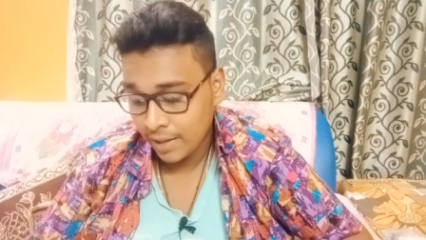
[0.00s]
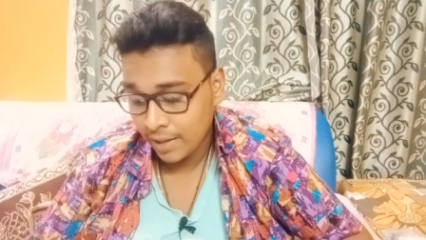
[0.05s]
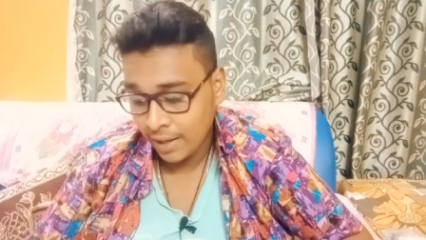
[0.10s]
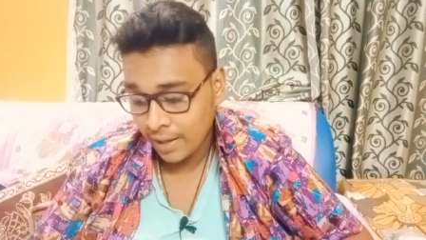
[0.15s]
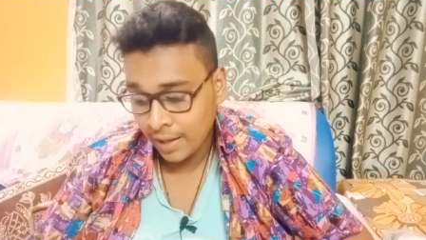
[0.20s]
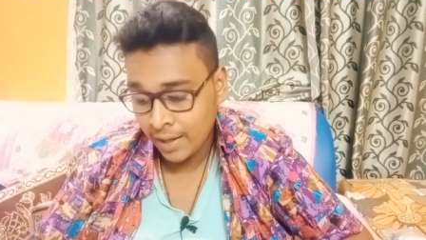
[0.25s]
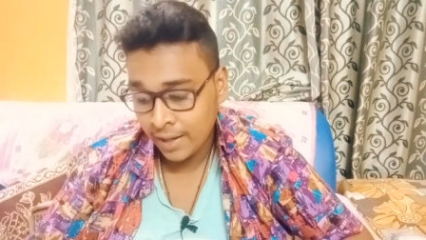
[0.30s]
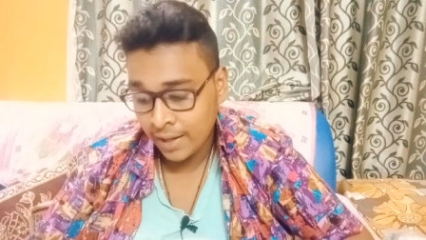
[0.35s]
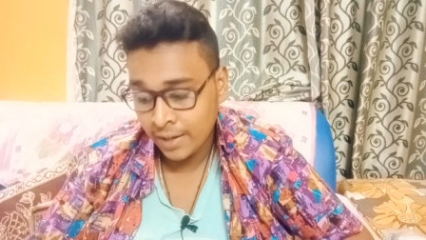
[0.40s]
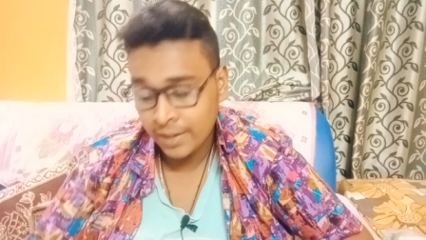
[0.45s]

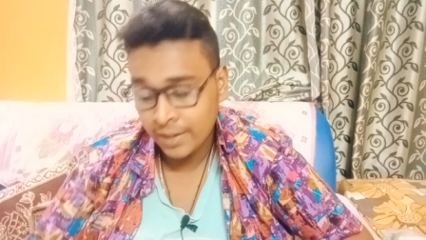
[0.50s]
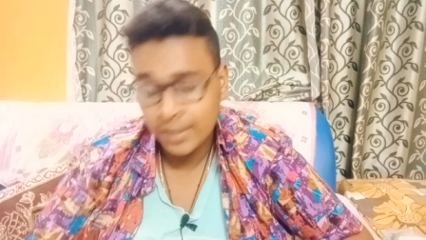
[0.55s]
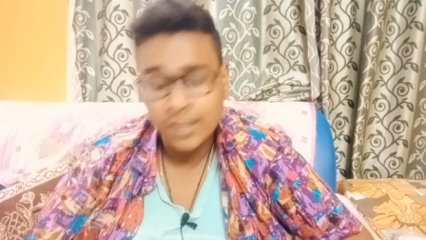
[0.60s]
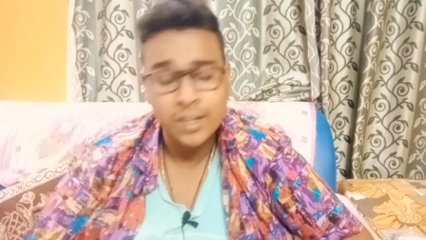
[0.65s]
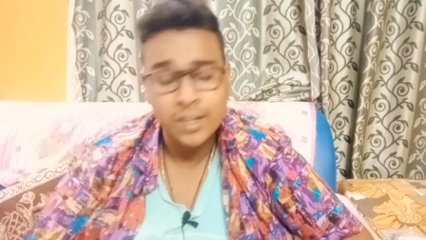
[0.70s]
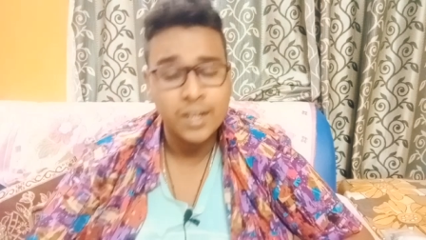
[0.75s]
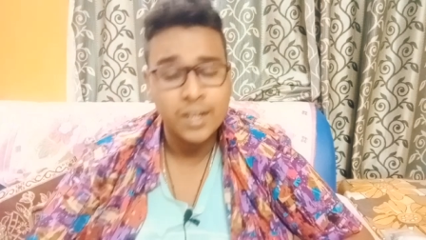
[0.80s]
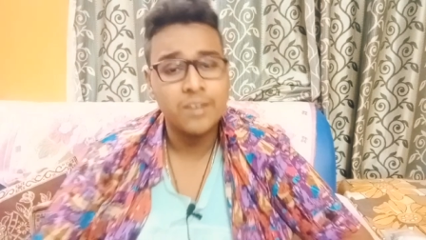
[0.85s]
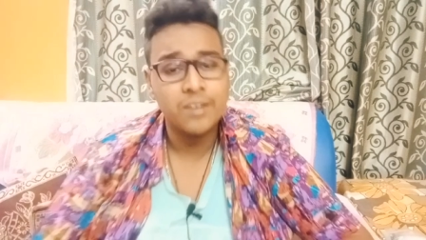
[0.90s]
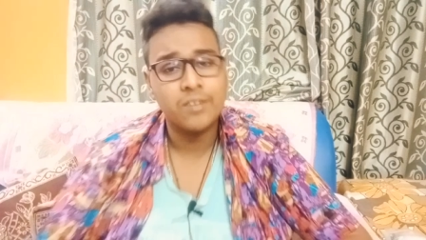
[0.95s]
And
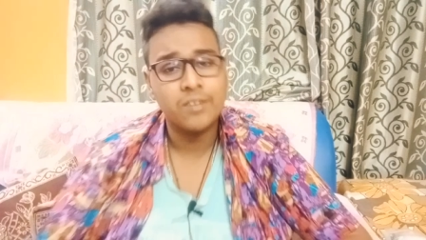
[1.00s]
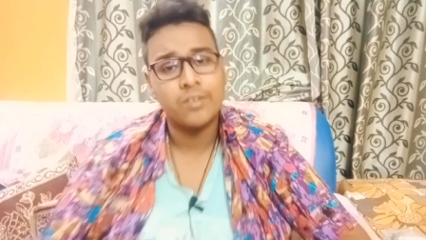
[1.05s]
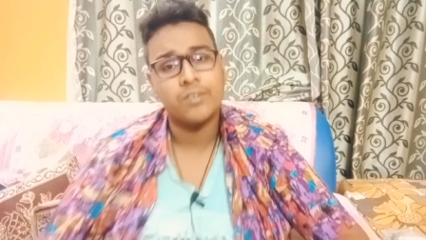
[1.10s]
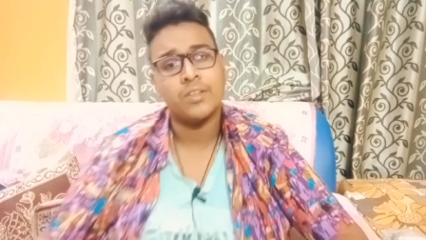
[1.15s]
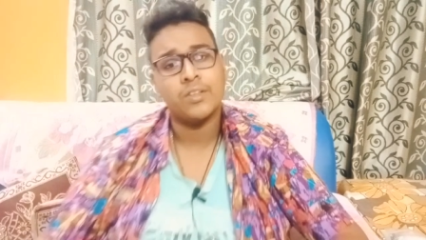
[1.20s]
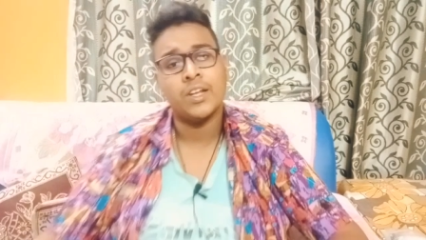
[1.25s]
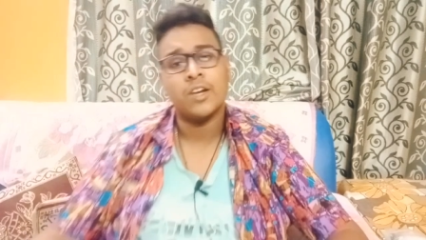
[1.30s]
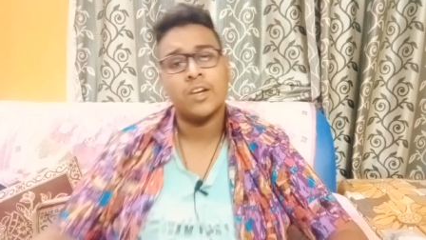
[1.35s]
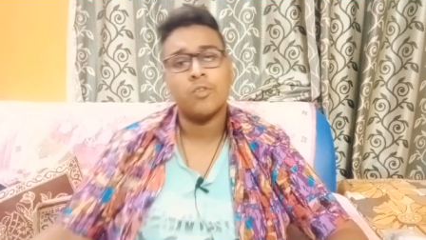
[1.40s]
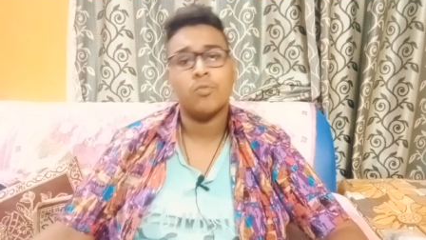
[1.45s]
yeah guys,
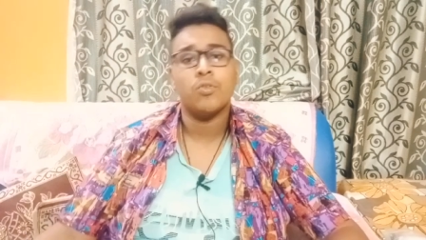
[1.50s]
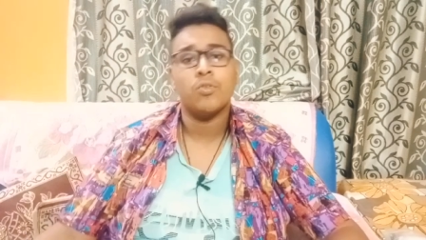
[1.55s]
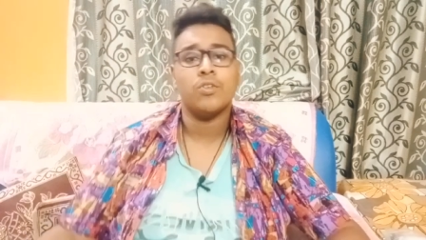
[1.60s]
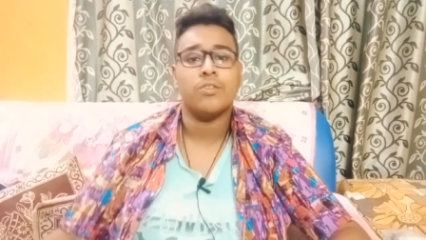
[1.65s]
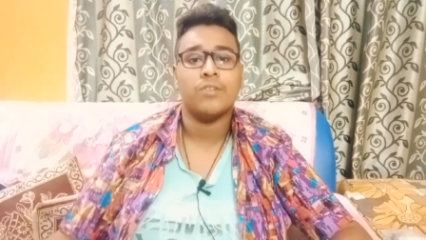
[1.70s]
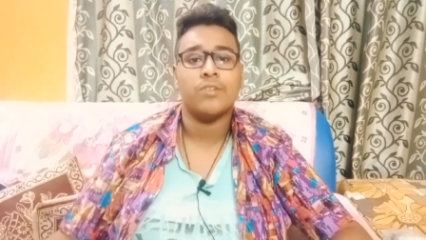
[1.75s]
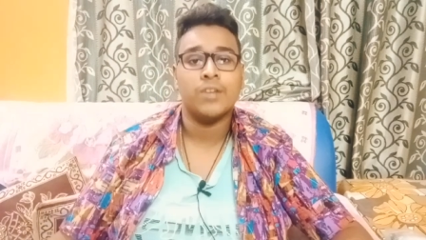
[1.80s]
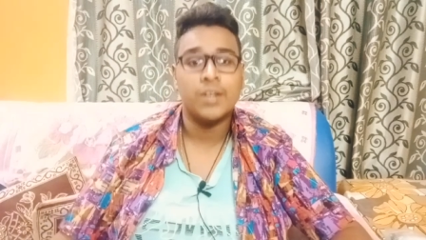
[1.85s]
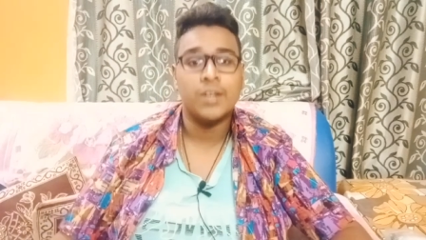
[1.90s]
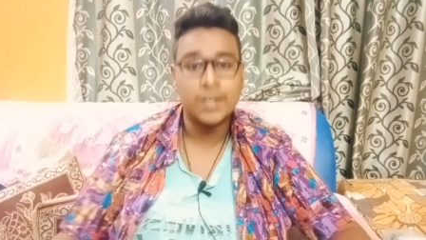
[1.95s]
that
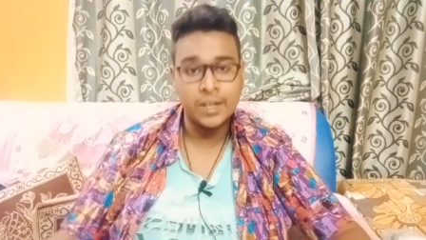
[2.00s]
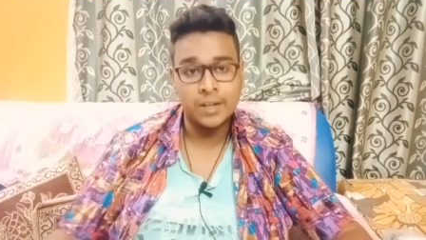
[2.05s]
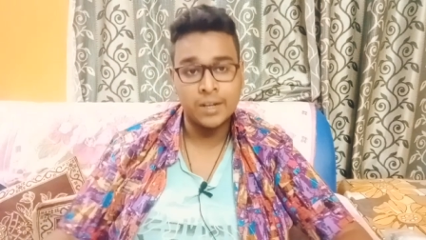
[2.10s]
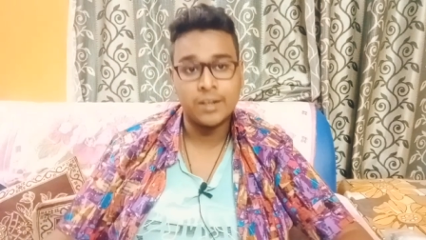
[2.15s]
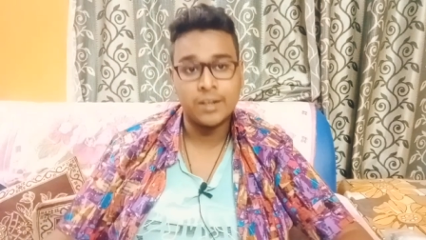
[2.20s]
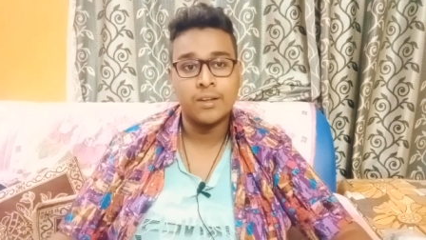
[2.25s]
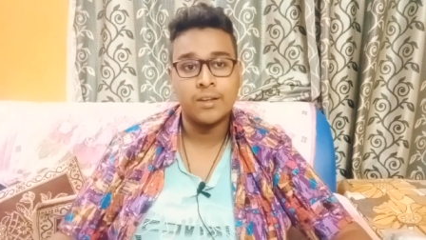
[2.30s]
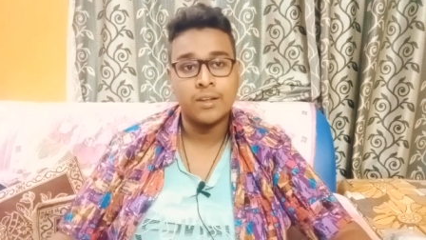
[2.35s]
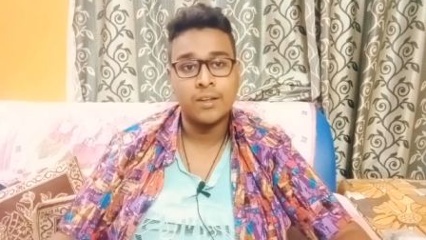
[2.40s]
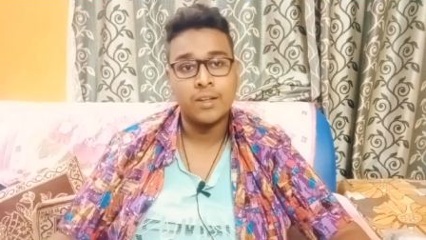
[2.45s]
was
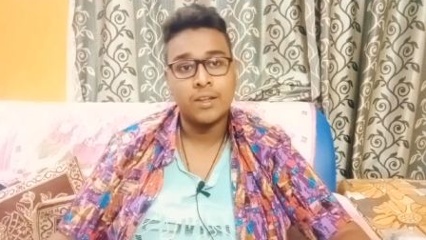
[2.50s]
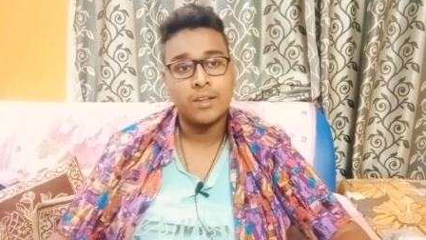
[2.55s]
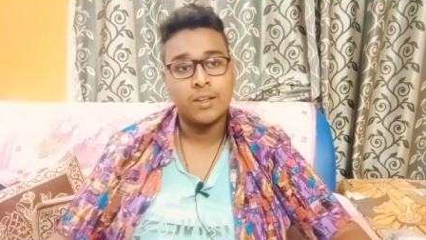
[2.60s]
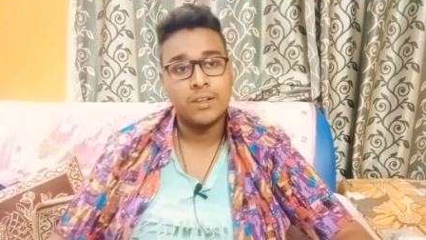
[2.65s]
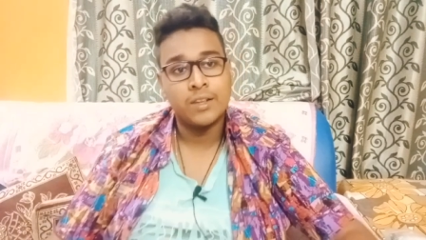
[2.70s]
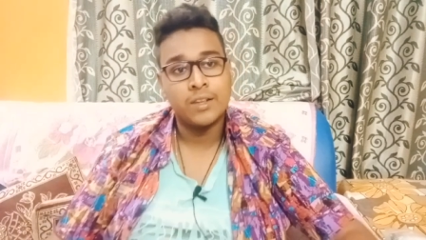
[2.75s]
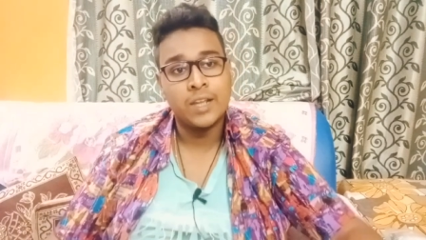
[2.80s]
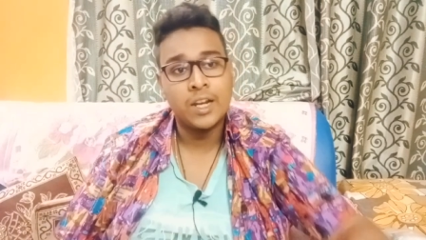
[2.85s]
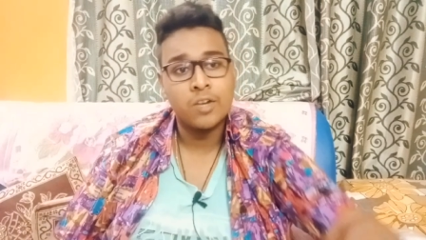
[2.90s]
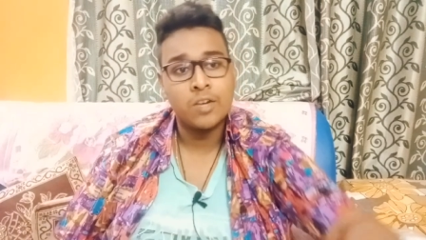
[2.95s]
it.
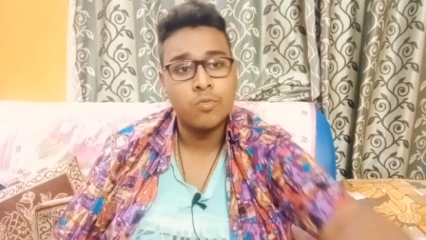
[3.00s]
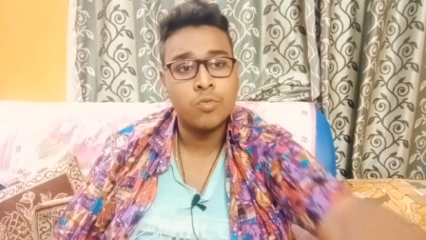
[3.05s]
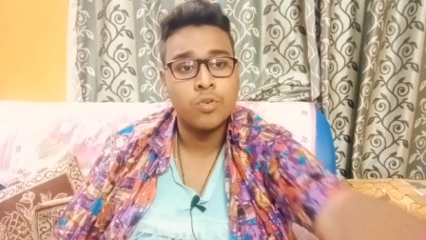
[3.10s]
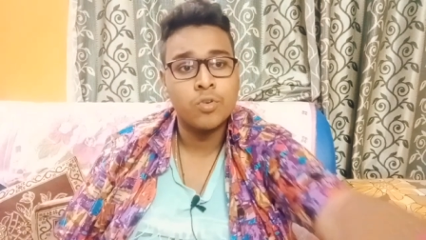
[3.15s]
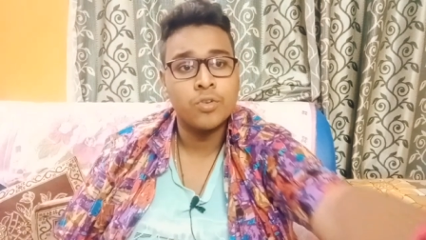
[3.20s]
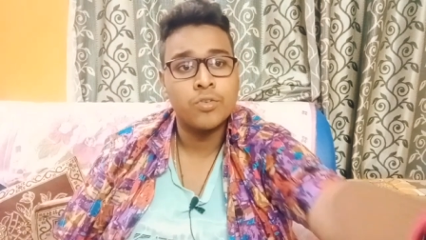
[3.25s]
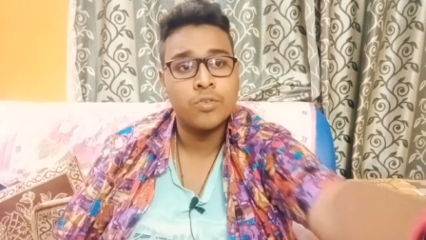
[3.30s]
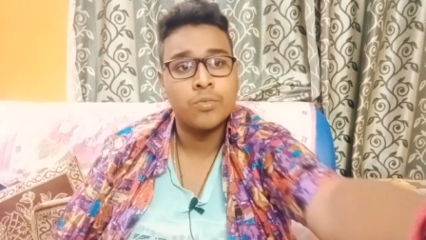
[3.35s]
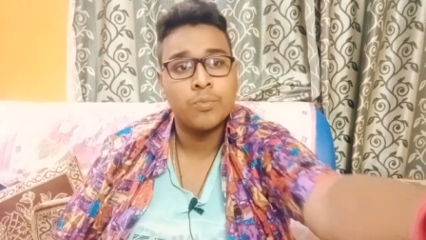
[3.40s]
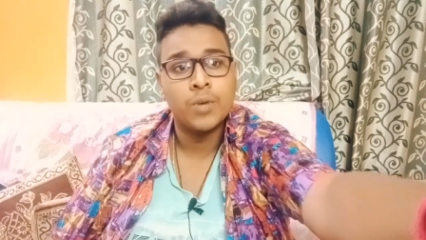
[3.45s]
That
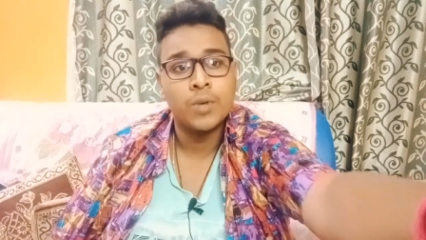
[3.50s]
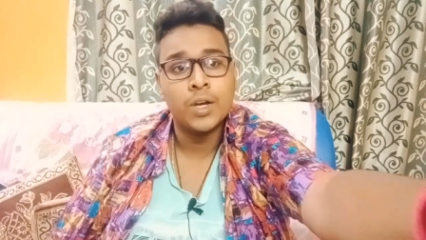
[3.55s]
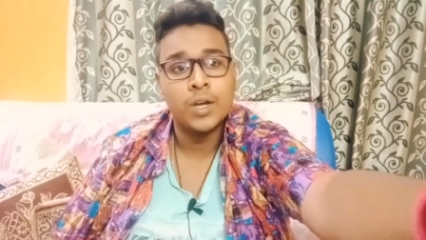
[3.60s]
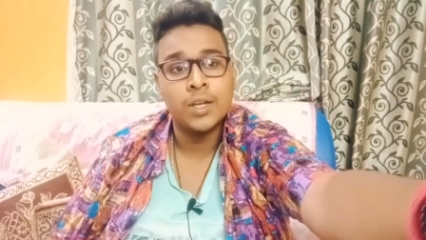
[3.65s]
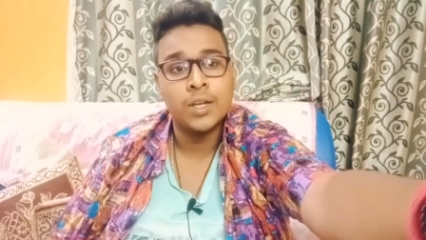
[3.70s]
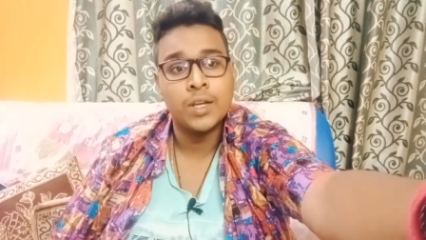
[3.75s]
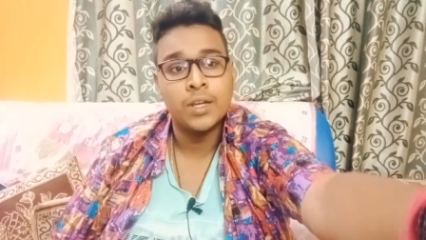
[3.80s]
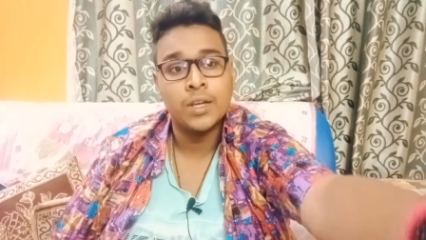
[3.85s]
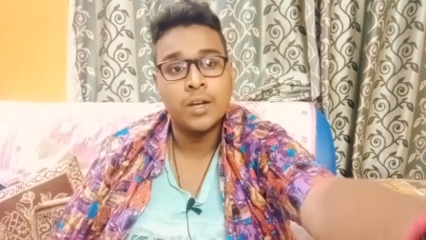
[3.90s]
was my